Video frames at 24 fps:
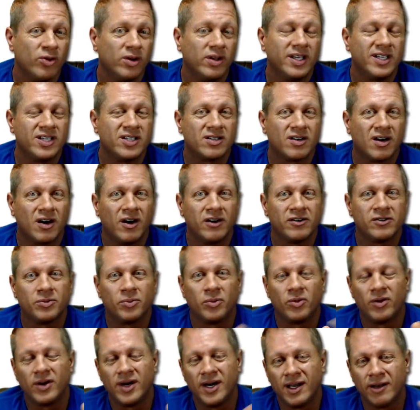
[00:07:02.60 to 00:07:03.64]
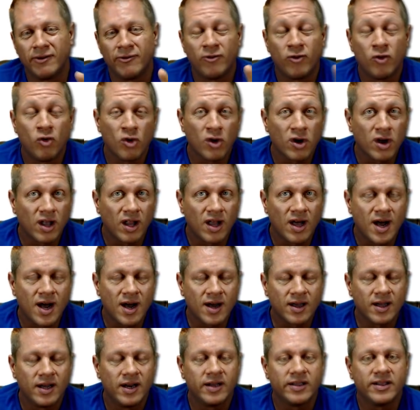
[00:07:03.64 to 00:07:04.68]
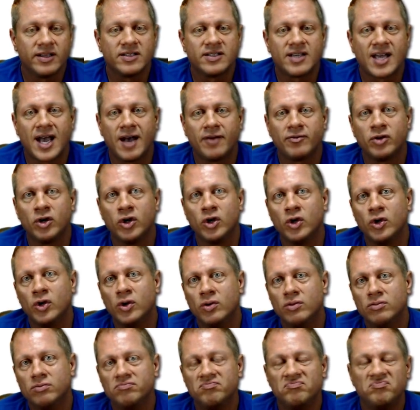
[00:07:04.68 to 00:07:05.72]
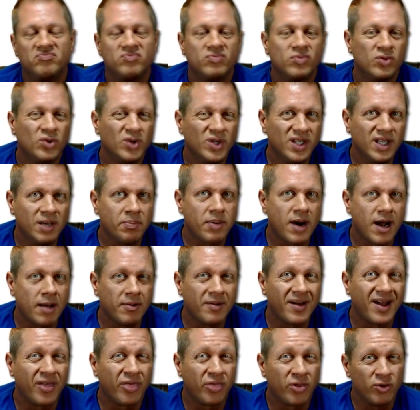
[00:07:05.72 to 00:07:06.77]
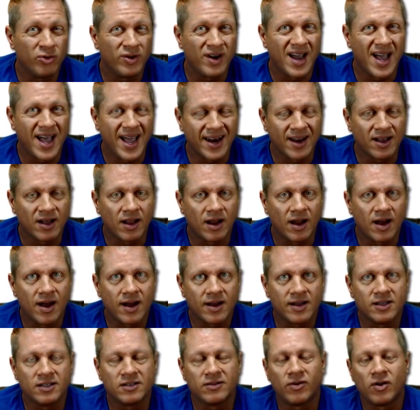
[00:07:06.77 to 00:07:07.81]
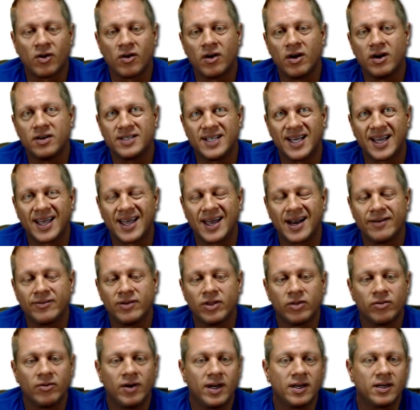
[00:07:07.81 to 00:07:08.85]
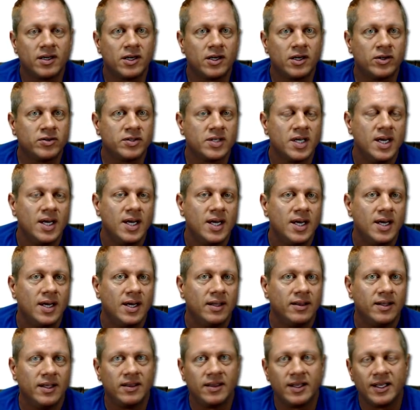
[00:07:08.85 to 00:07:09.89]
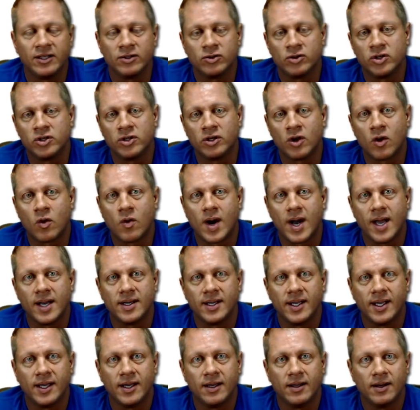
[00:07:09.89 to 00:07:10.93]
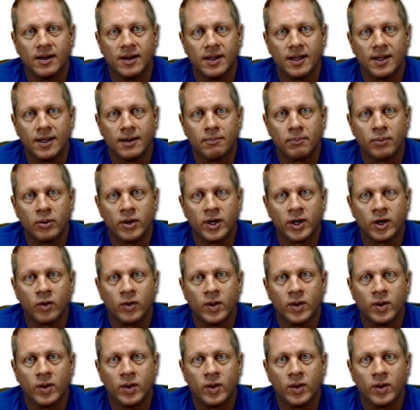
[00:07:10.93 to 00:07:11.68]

really starts from around 4 o'clock this afternoon, really probably about through 9 o'clock as far as that kind of a threat goes. Then things should quiet down pretty